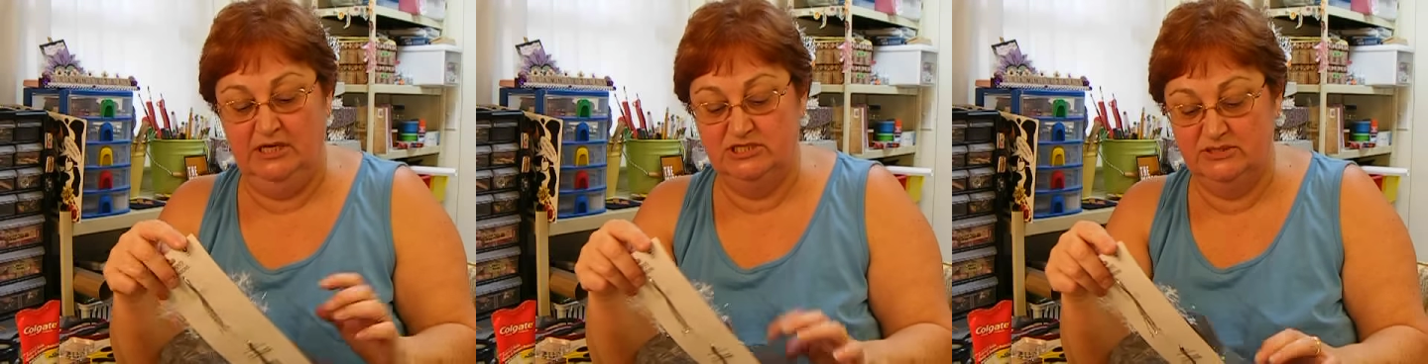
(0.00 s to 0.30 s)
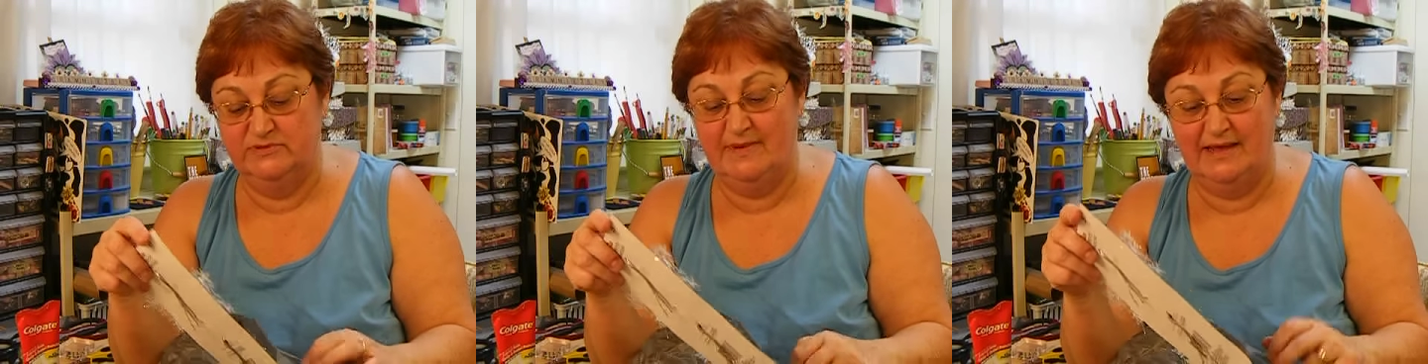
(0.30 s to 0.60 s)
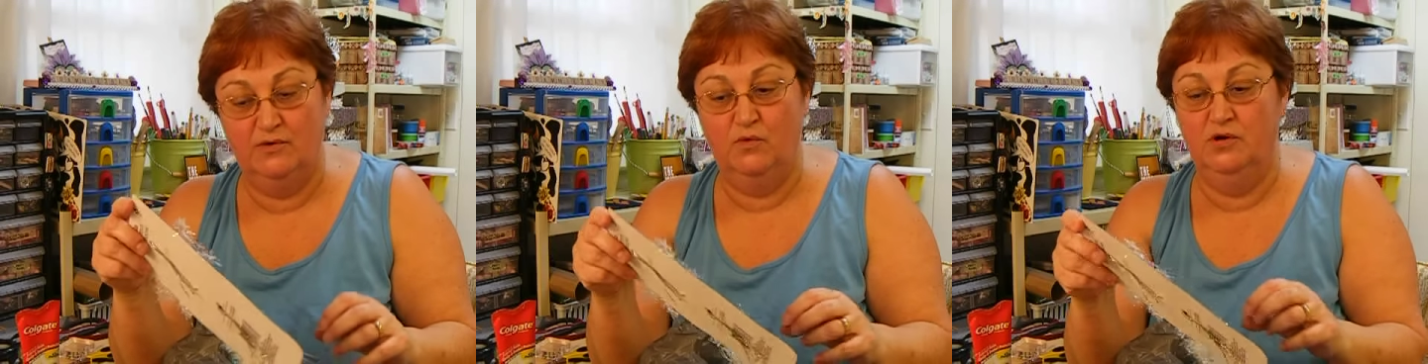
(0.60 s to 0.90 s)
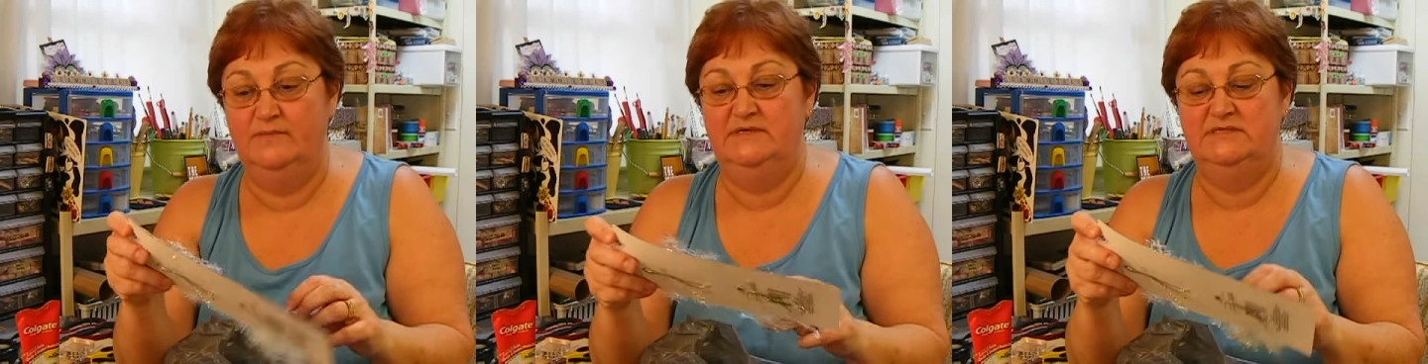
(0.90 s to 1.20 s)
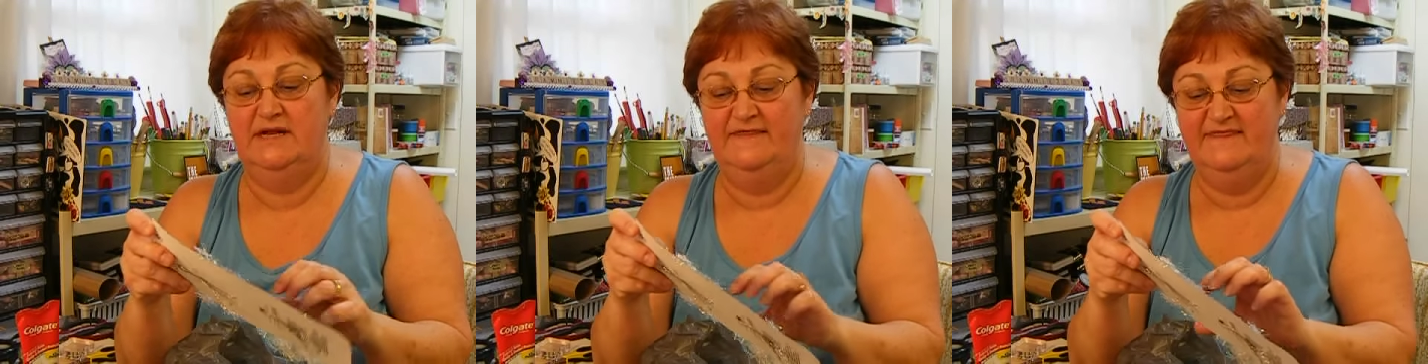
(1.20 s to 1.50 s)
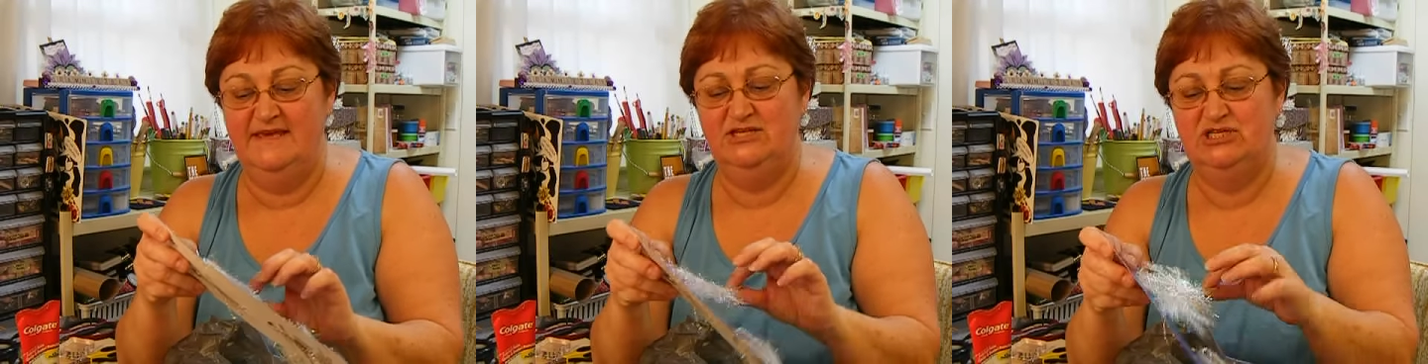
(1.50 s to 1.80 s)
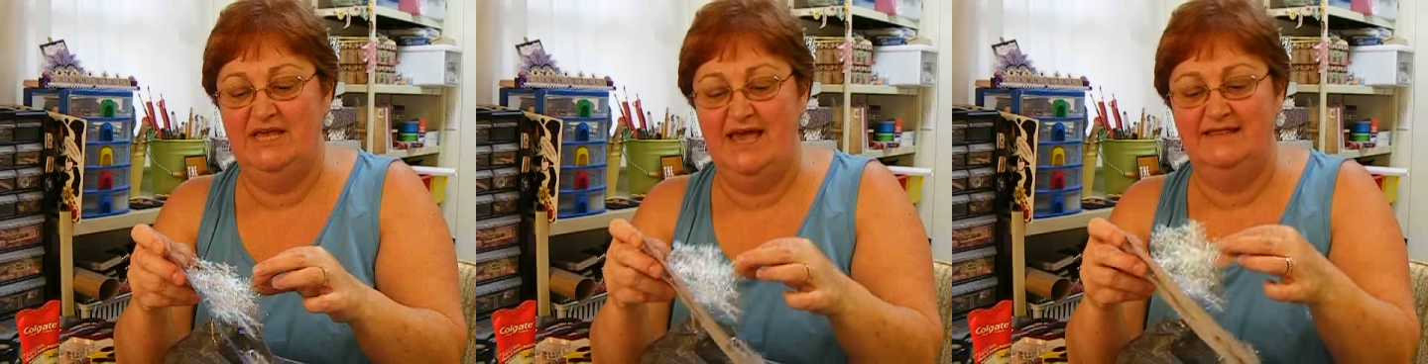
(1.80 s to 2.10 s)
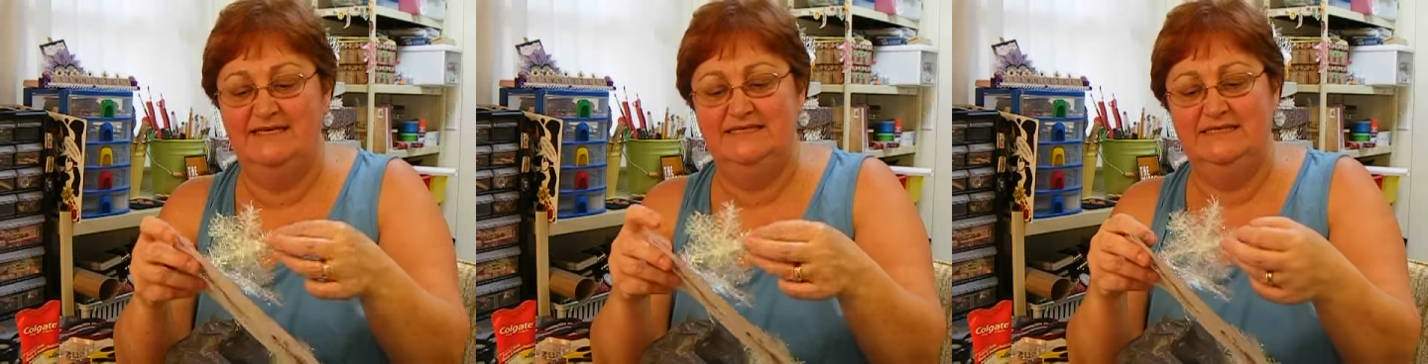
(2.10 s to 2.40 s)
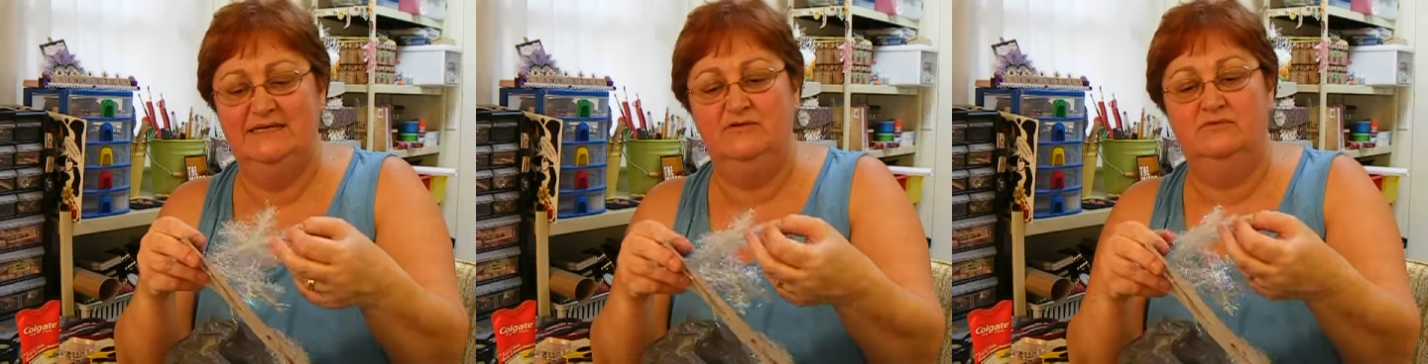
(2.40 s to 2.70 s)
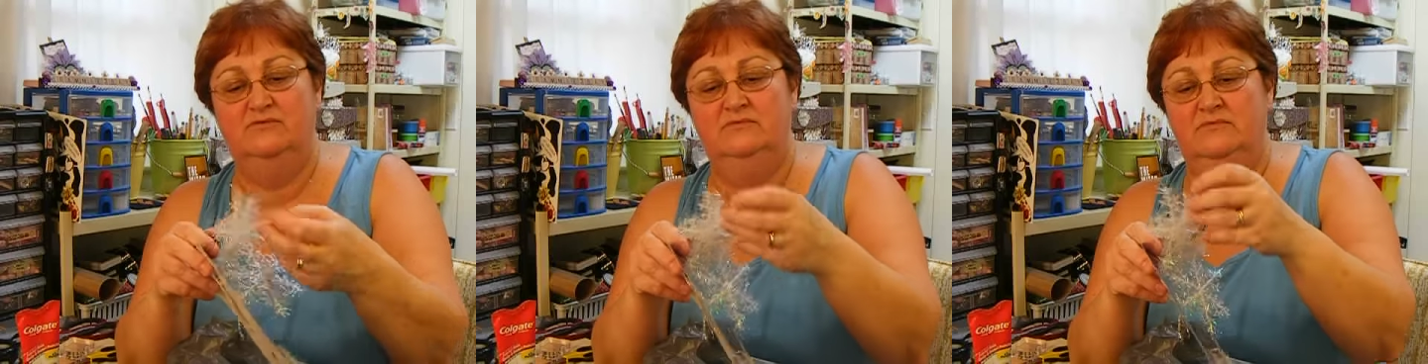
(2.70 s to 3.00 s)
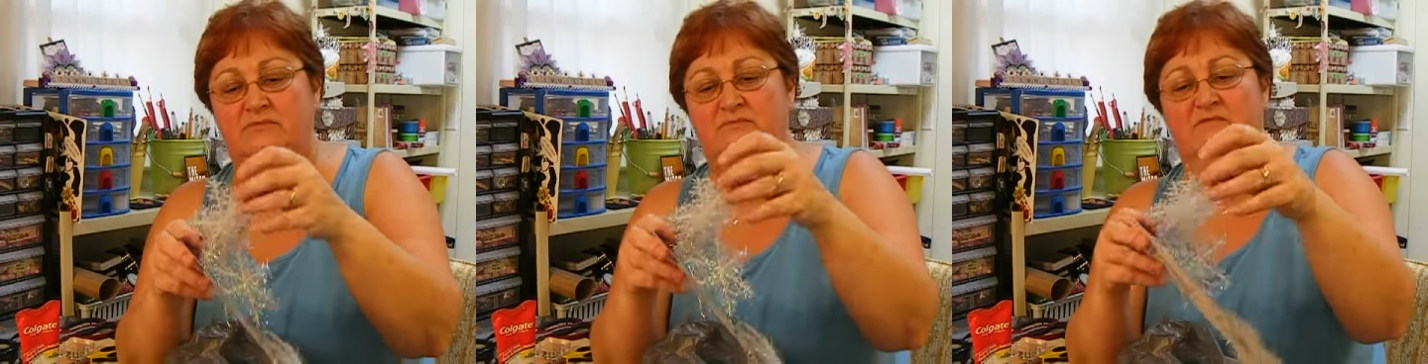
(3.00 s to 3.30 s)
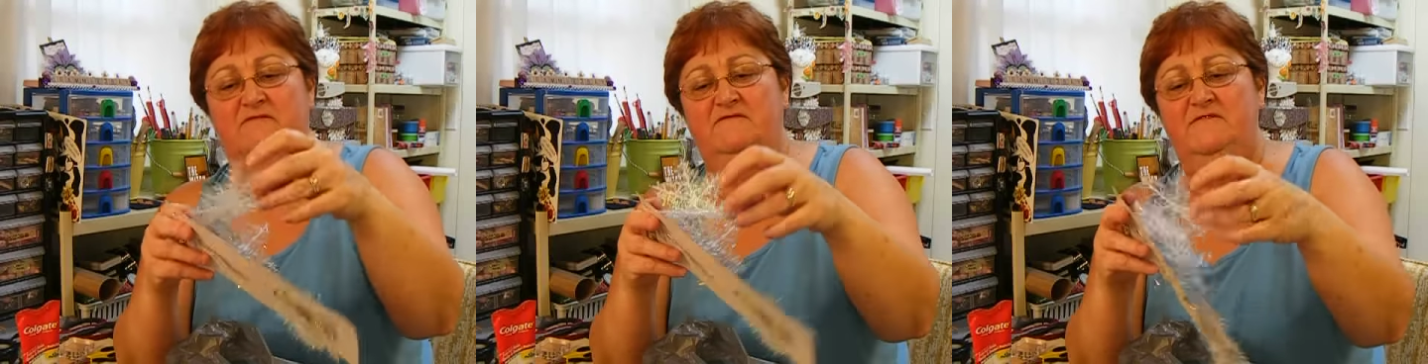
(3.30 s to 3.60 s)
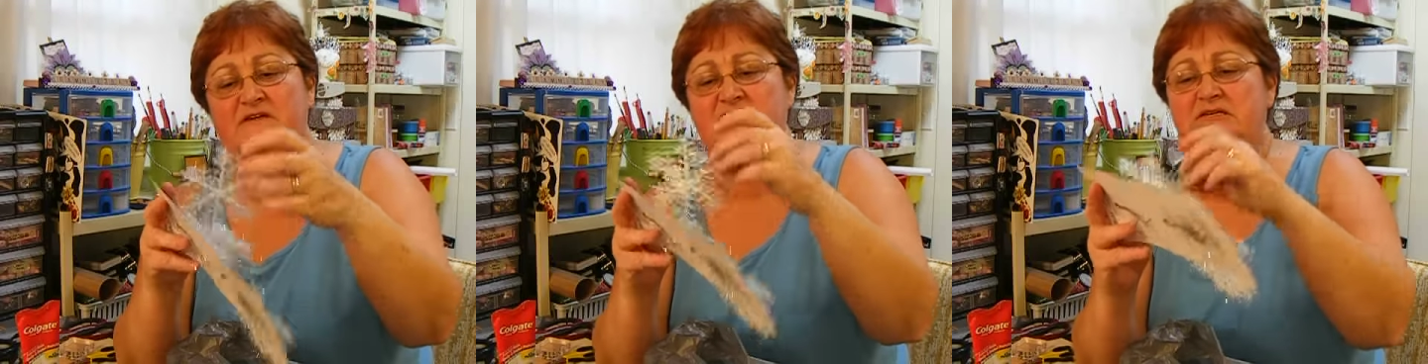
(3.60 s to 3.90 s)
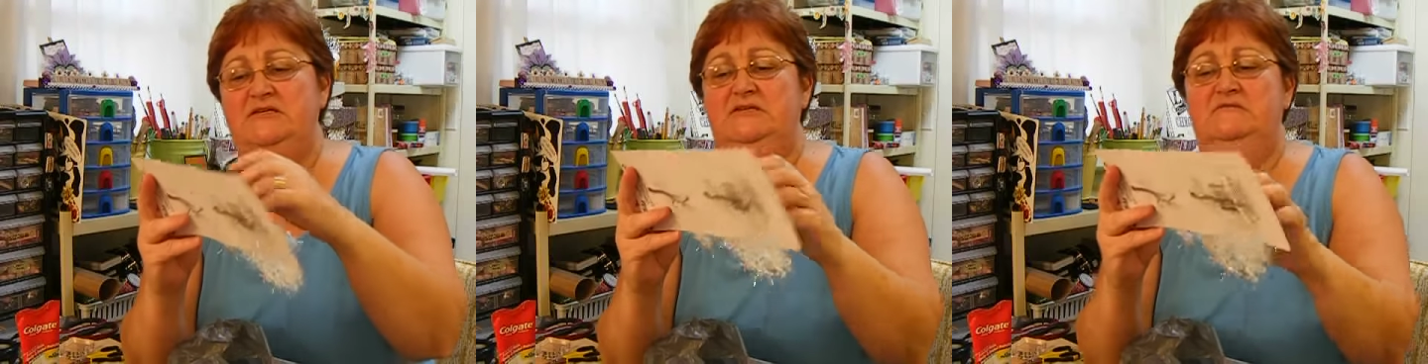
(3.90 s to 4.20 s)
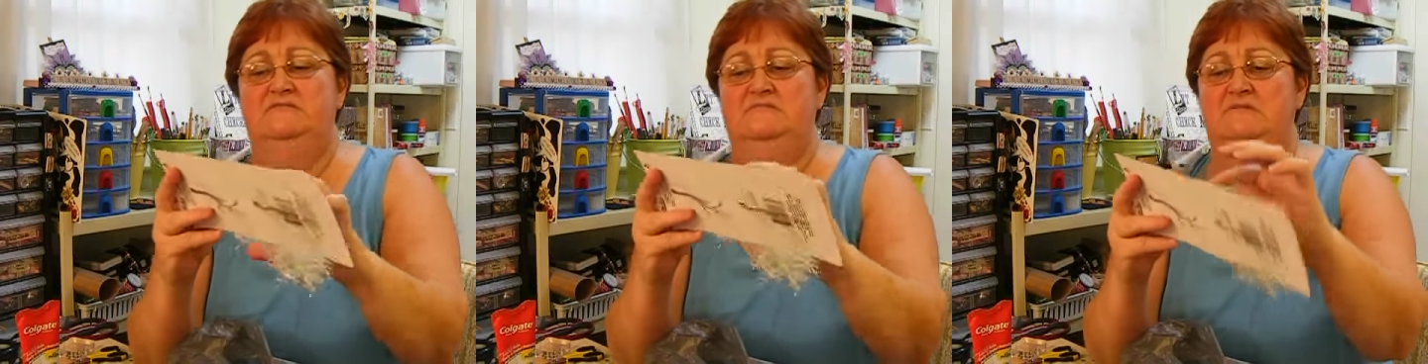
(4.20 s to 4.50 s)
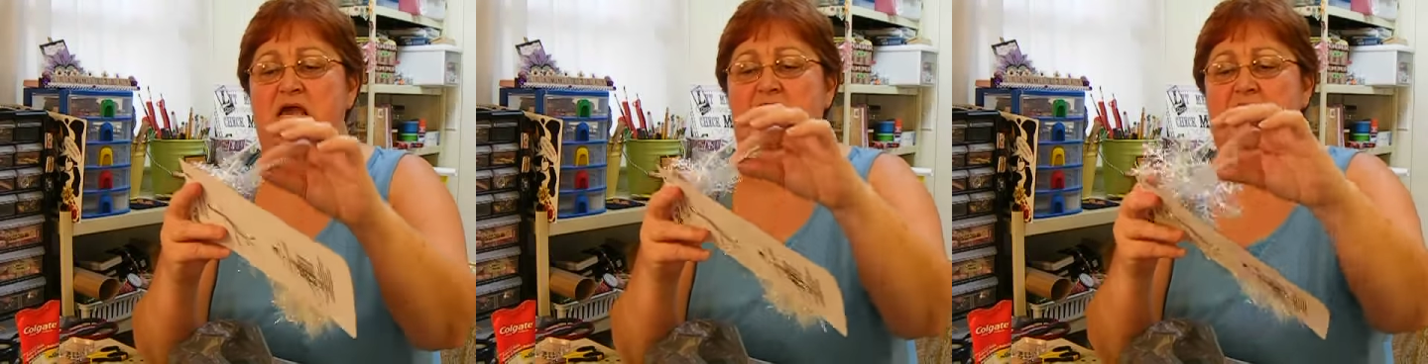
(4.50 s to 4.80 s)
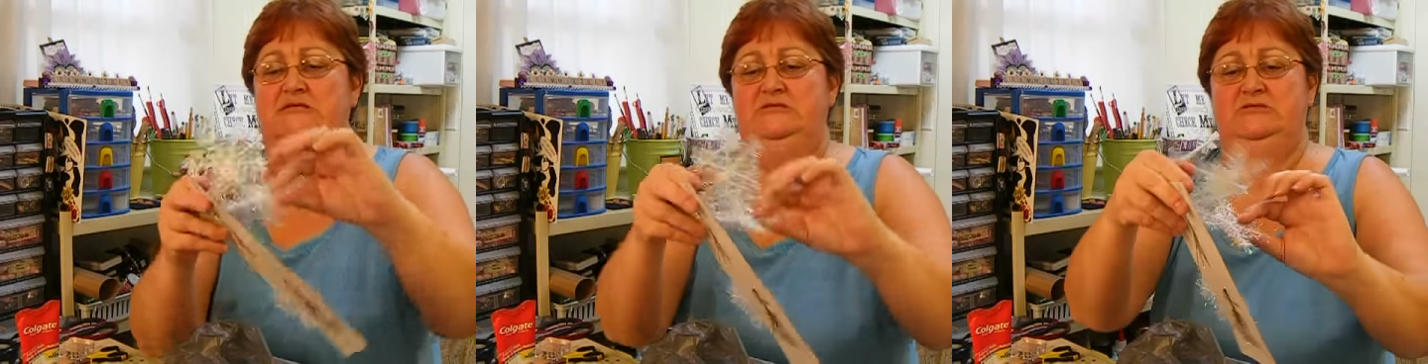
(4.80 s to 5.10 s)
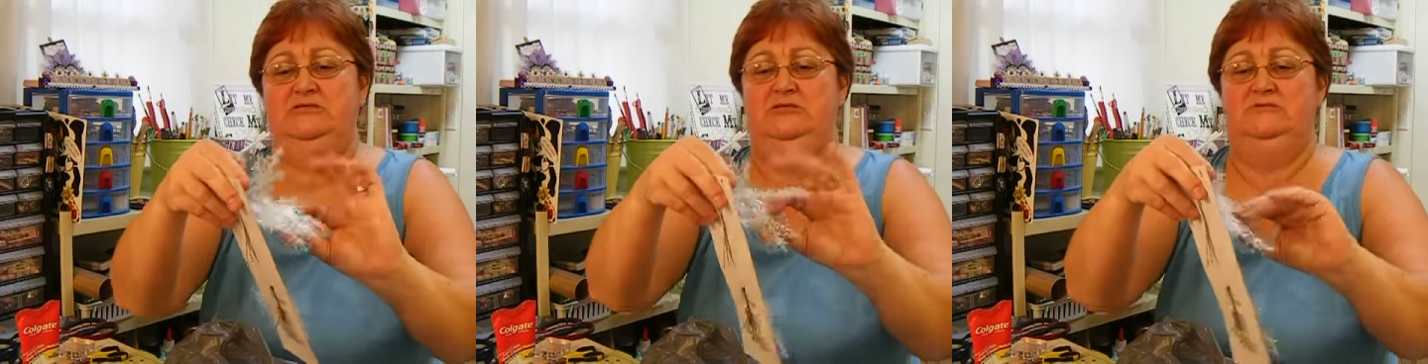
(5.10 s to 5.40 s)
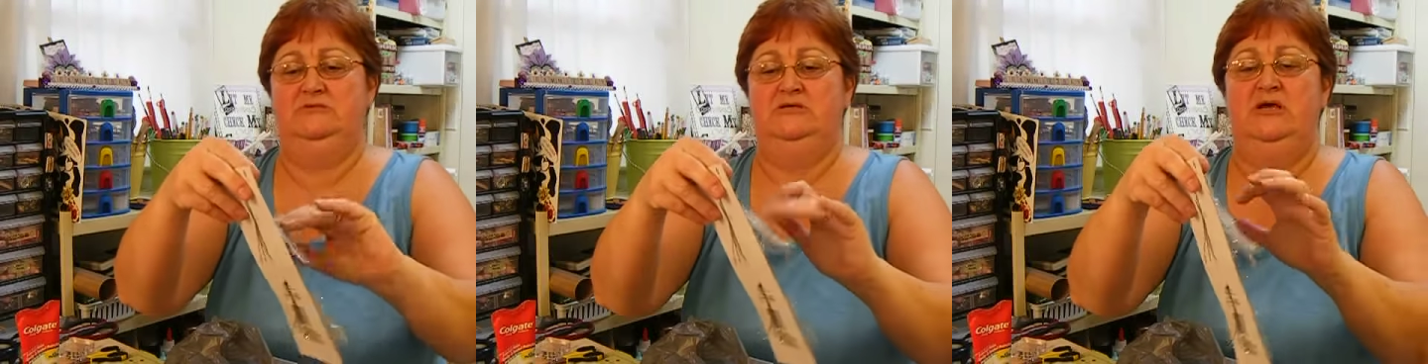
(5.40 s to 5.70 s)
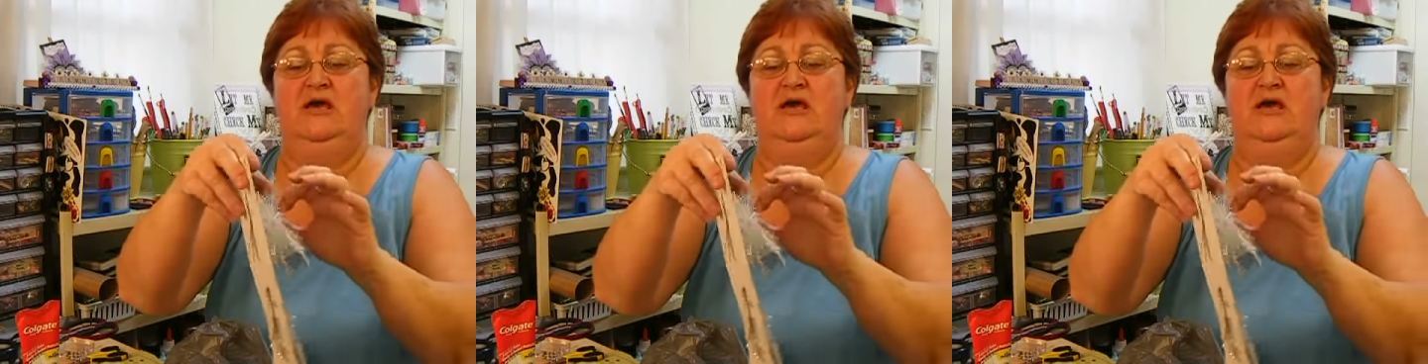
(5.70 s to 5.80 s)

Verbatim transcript: And she was making ornaments. And I think she had these little fuzzy guys that she was.